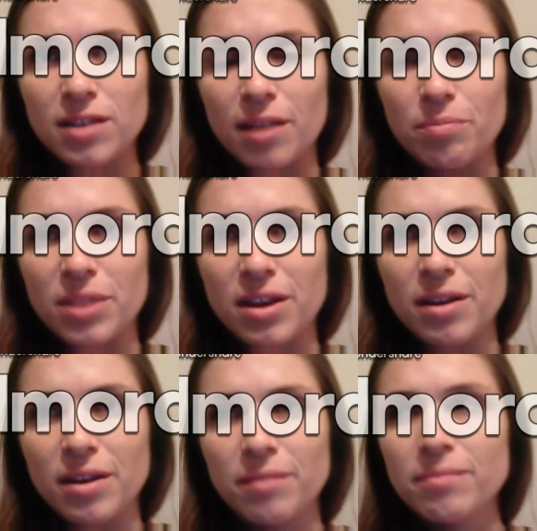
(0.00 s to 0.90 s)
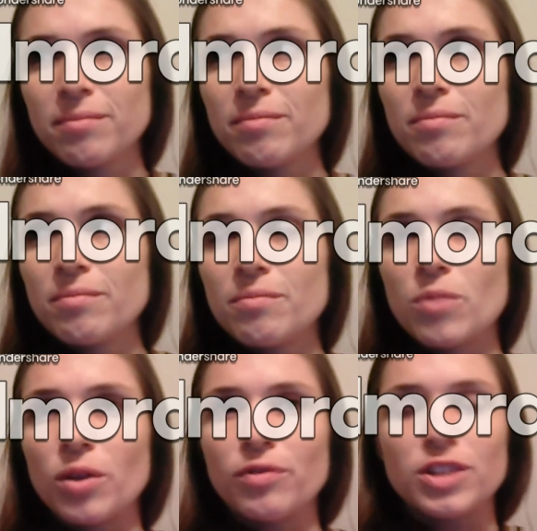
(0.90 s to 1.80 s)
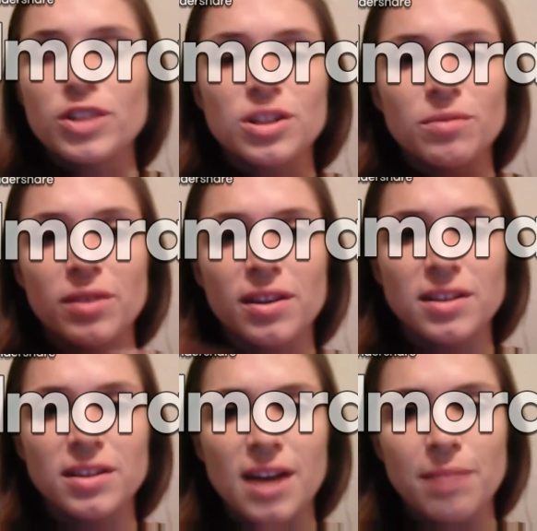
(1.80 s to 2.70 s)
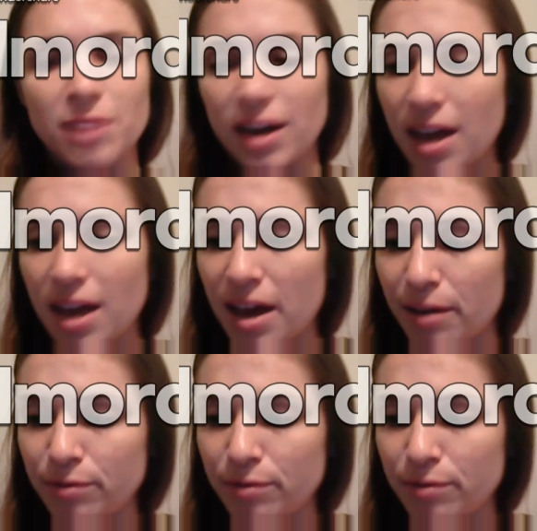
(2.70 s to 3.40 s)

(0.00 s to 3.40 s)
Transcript: be more efficient with the time that I have.